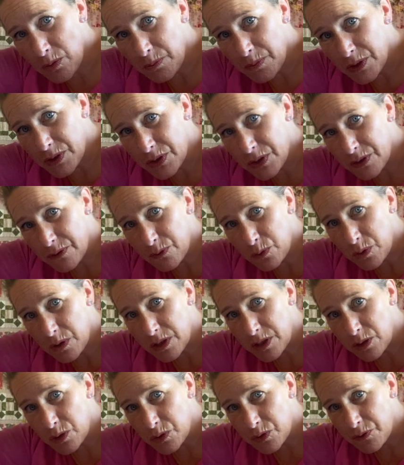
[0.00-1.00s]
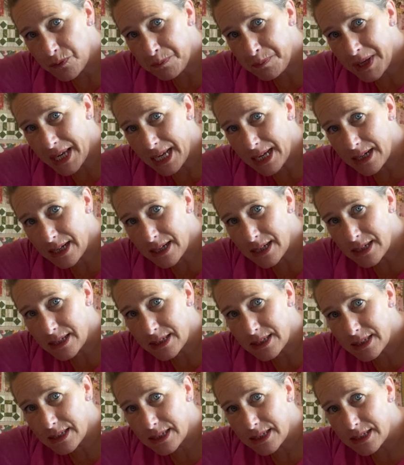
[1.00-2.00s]
but sort of quite a lot of
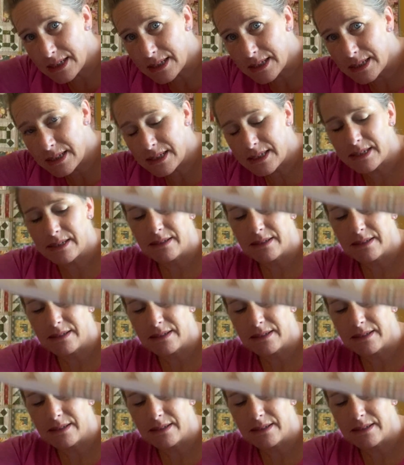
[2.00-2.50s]
pinks and,